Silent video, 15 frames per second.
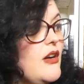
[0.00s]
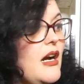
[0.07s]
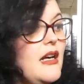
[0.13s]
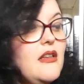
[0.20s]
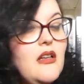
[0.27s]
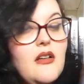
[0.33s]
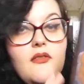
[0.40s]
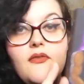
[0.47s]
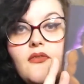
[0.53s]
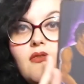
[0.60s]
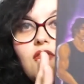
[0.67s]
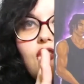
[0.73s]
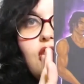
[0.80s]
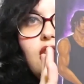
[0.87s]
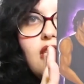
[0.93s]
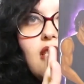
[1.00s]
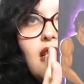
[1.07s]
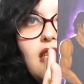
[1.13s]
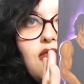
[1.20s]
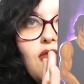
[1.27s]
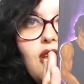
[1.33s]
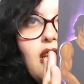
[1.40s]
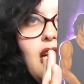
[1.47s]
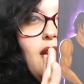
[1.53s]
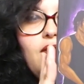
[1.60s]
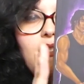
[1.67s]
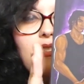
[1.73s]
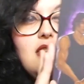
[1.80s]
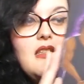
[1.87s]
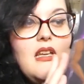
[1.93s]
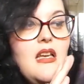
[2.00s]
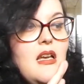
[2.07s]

I love, she designs her own covers,